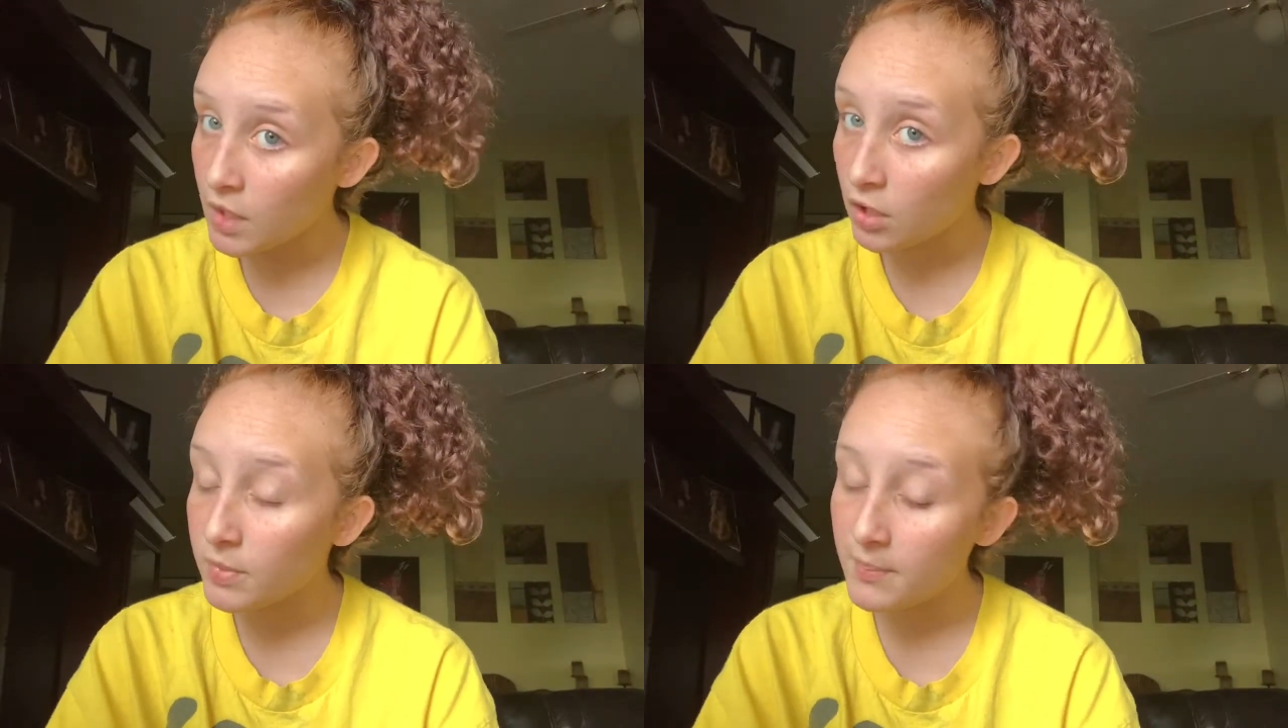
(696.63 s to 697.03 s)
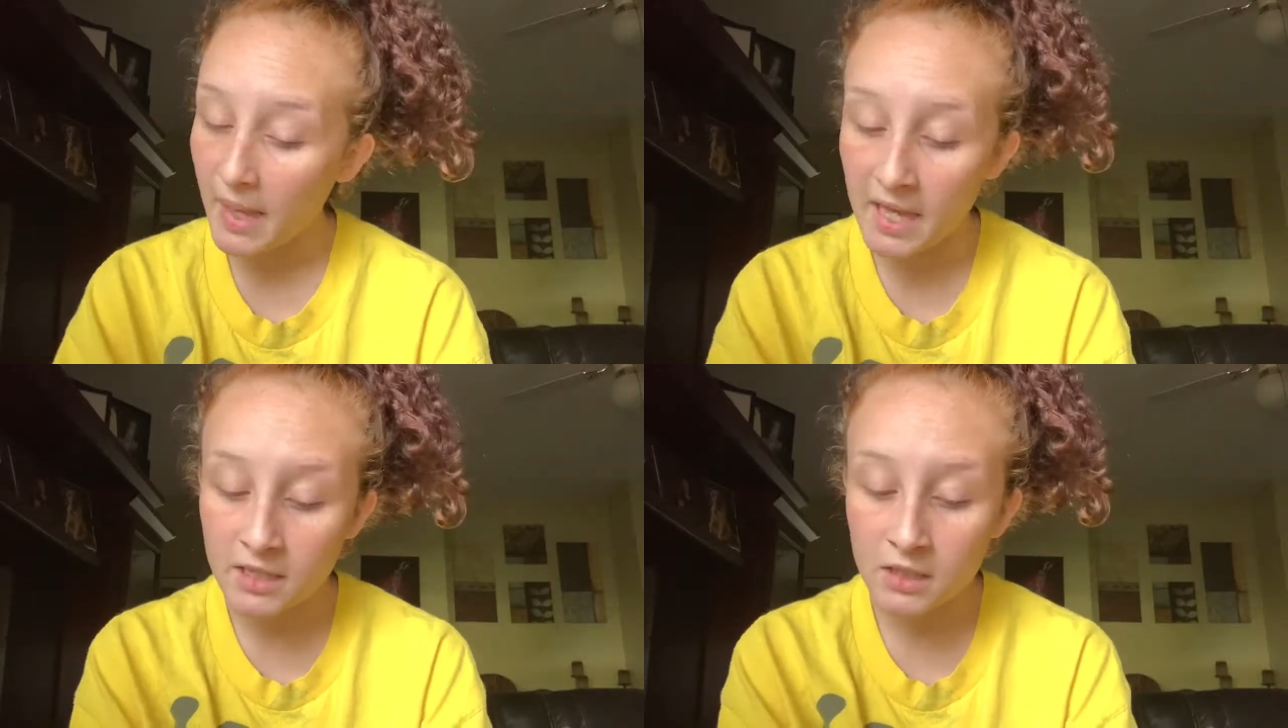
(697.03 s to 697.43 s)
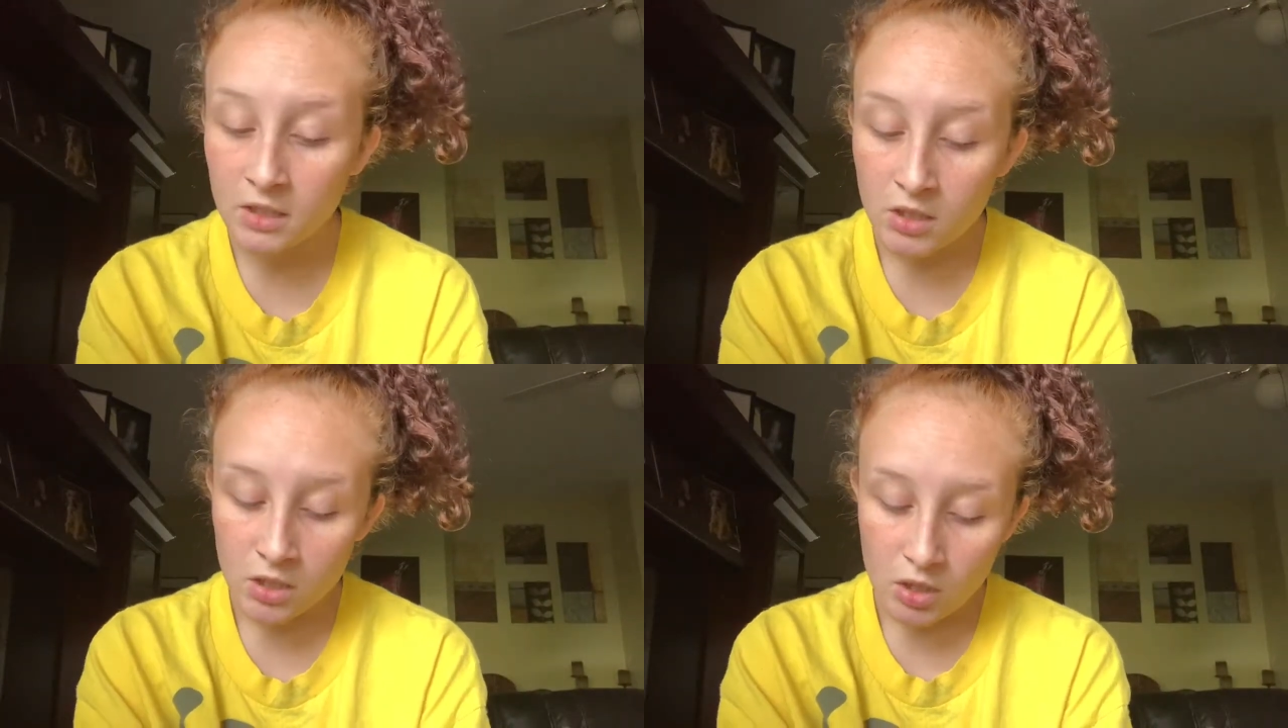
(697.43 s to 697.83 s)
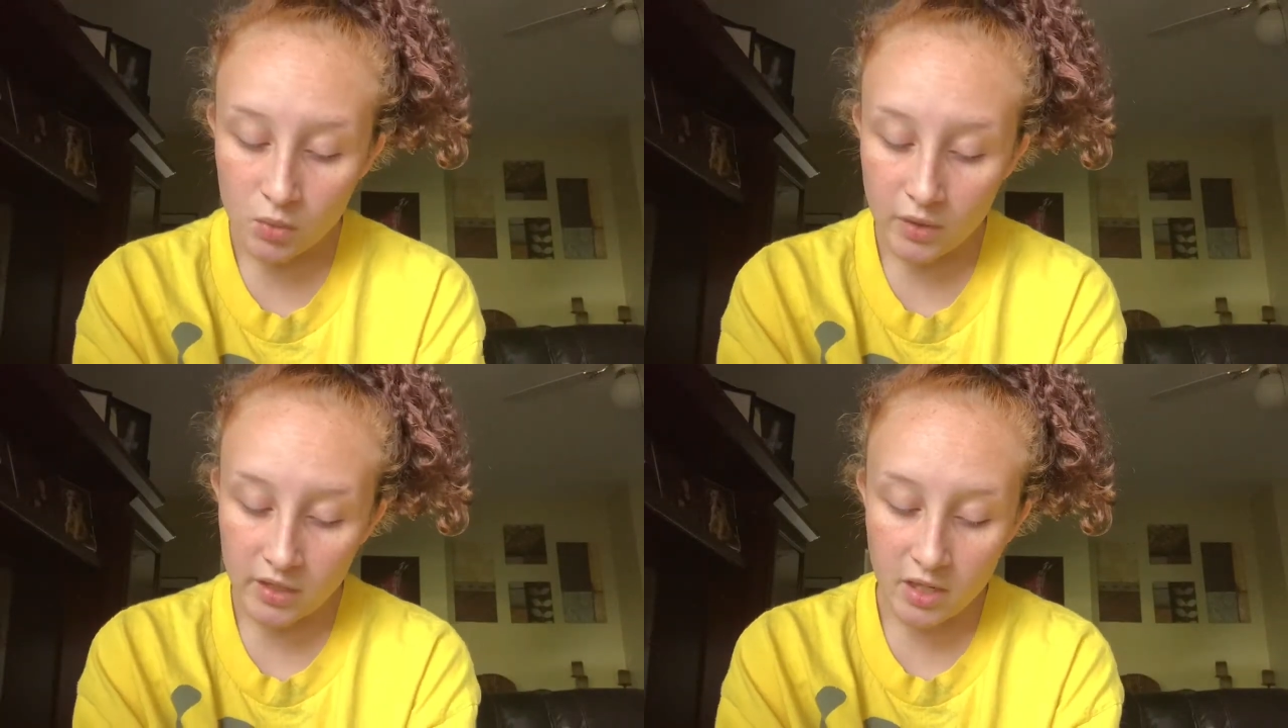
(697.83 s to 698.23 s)
And I'll be back
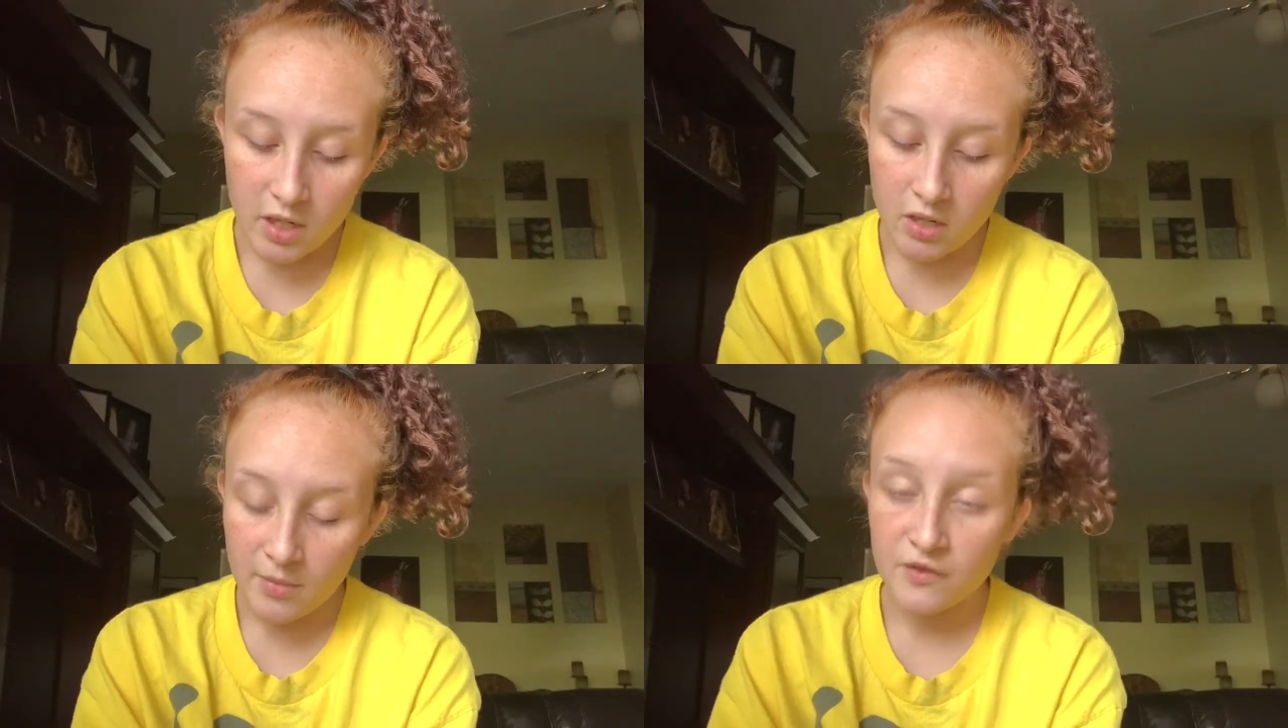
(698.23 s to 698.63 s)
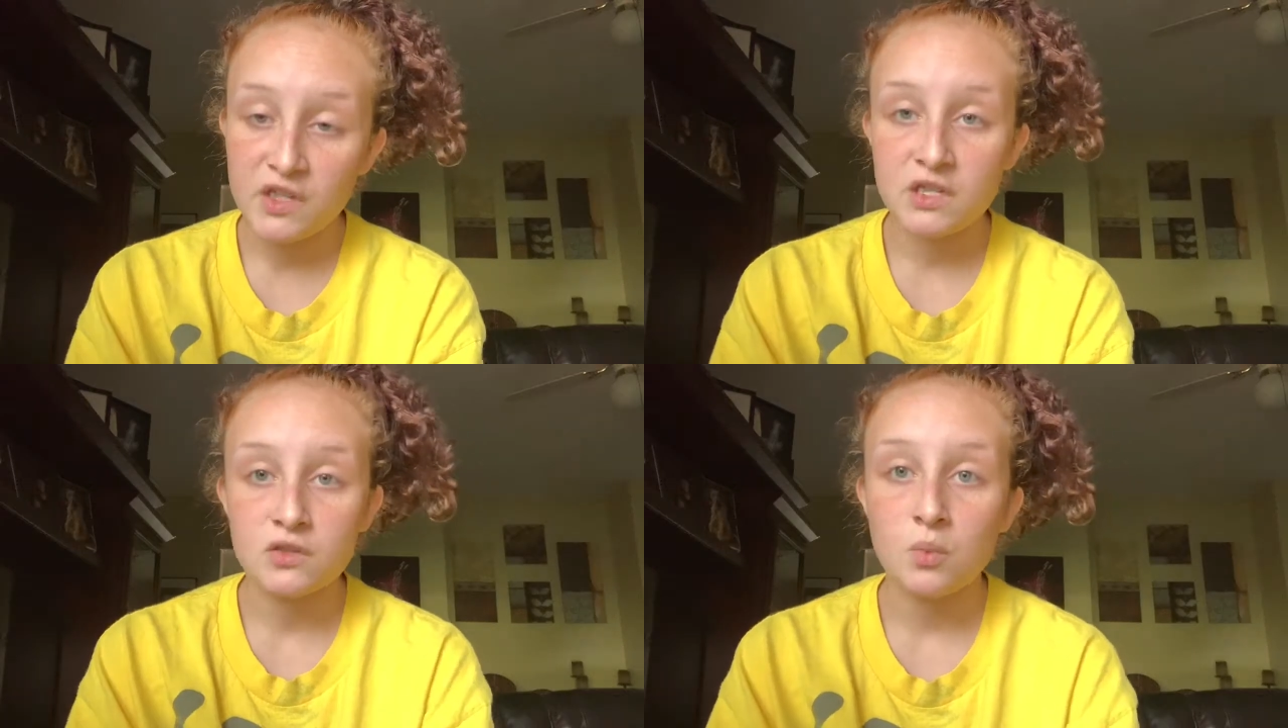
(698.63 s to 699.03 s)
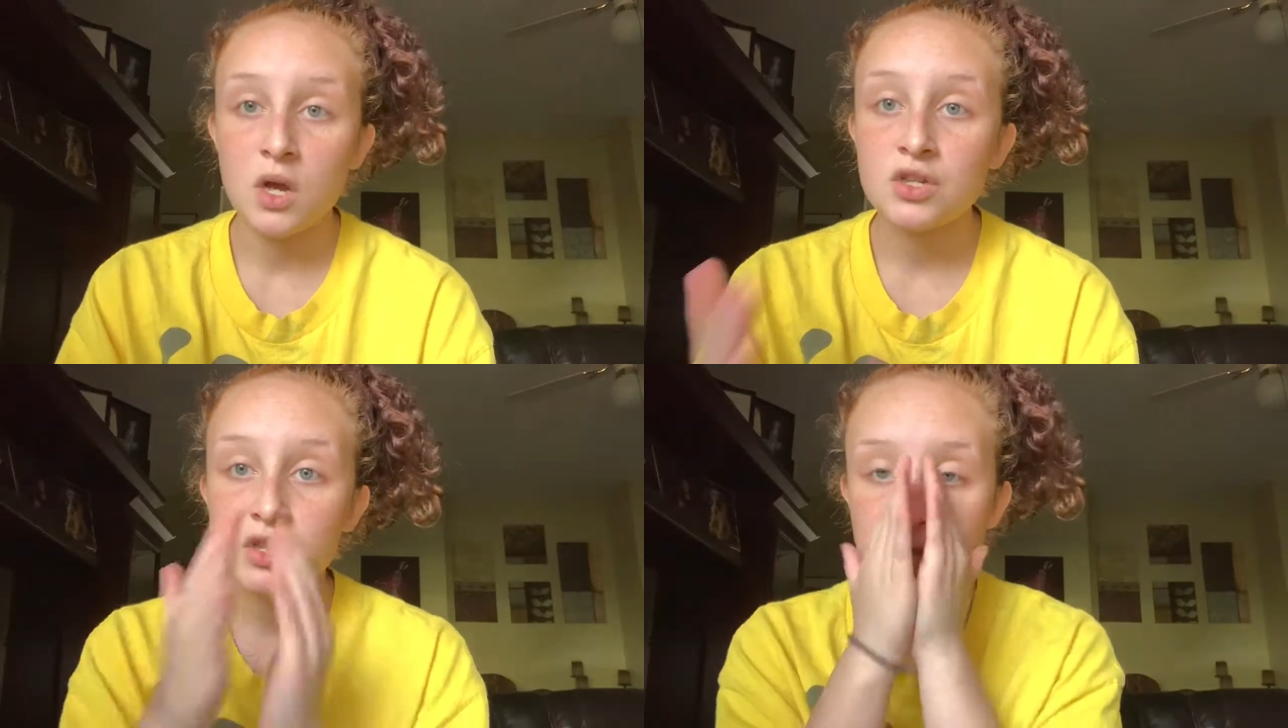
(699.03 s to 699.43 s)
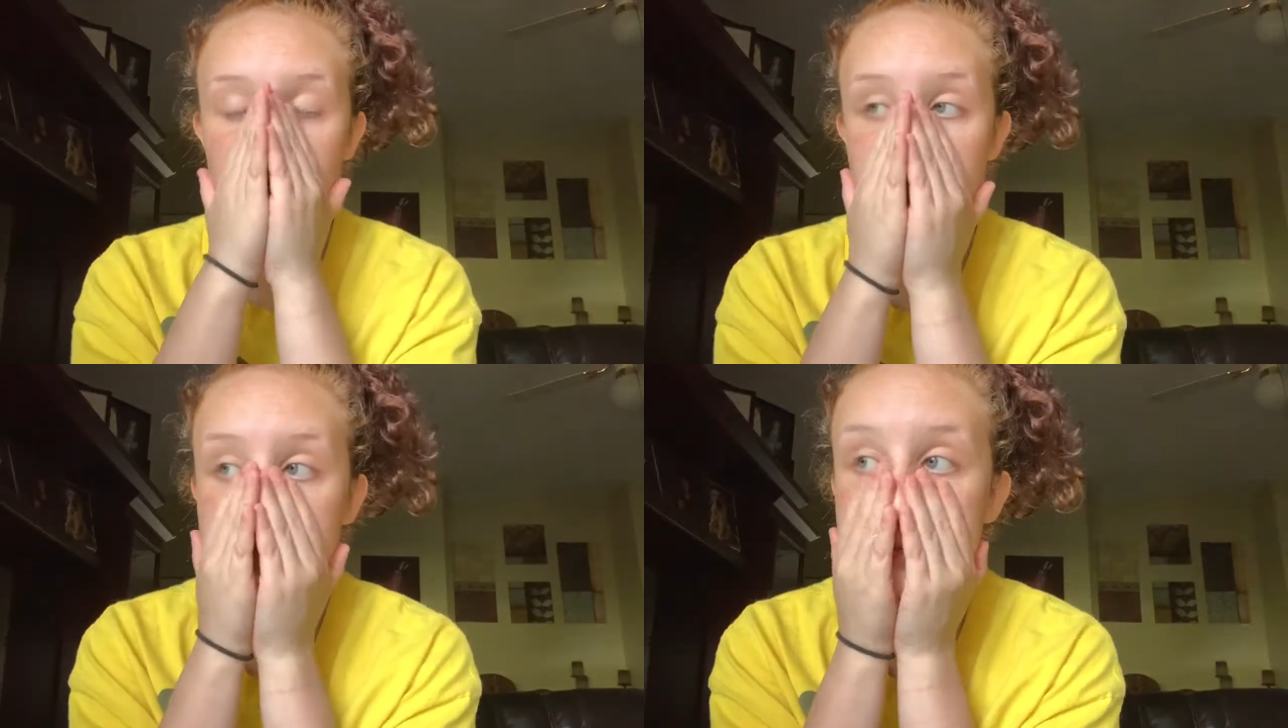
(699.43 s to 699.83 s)
when my face is washed
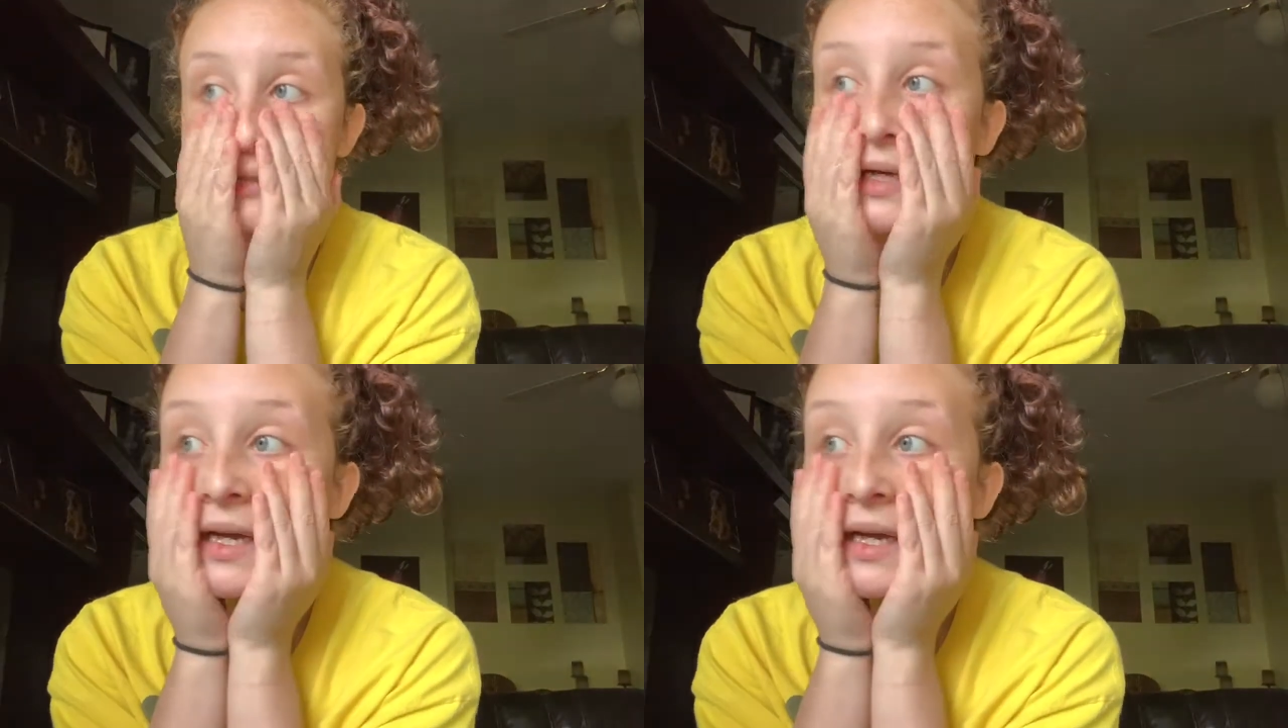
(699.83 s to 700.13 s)
and I'll show you